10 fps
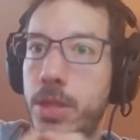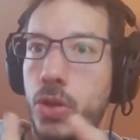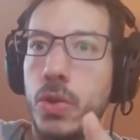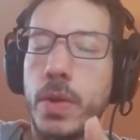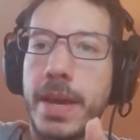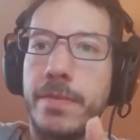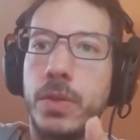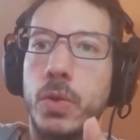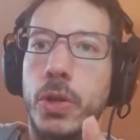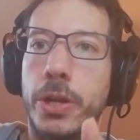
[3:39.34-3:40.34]
you have
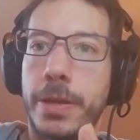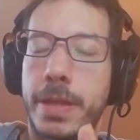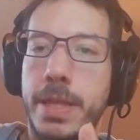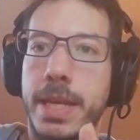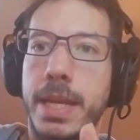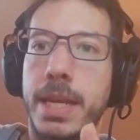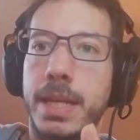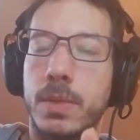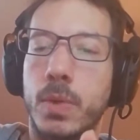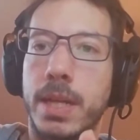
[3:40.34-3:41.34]
your earth then
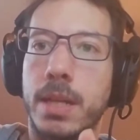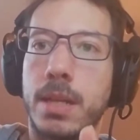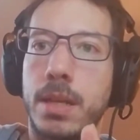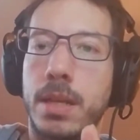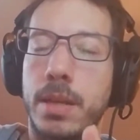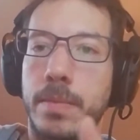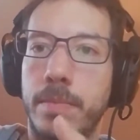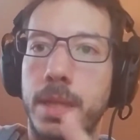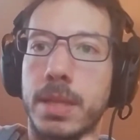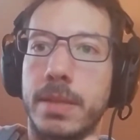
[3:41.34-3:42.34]
as well,
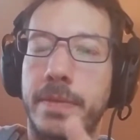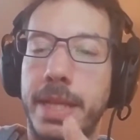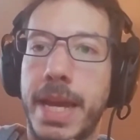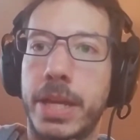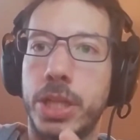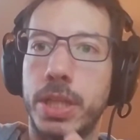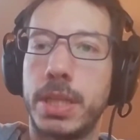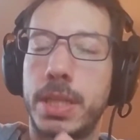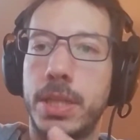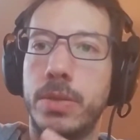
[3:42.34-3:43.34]
because of the
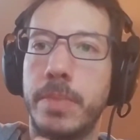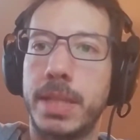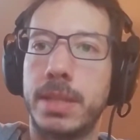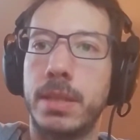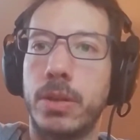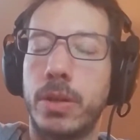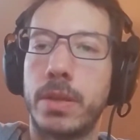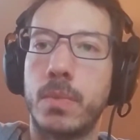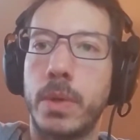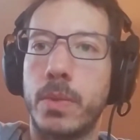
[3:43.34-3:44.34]
ashes. You're mixing
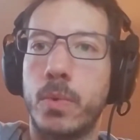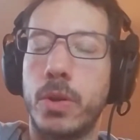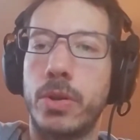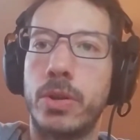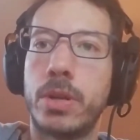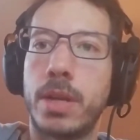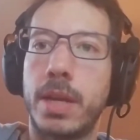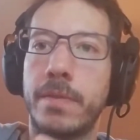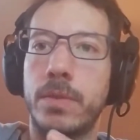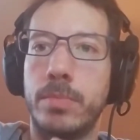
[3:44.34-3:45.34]
earth with water
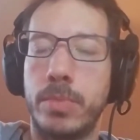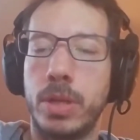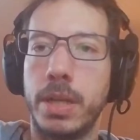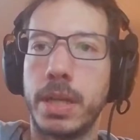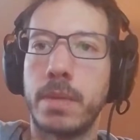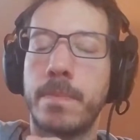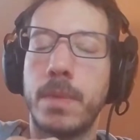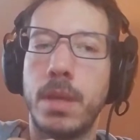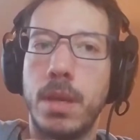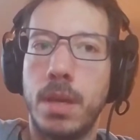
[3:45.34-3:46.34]
after burning.
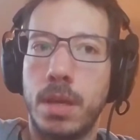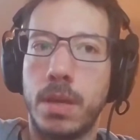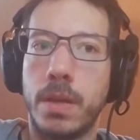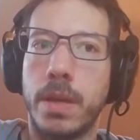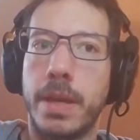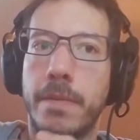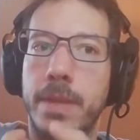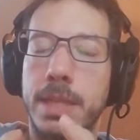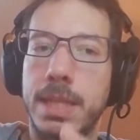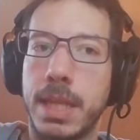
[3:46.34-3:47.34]
You
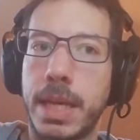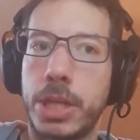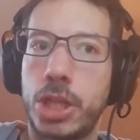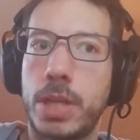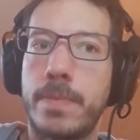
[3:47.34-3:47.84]
have the sludge,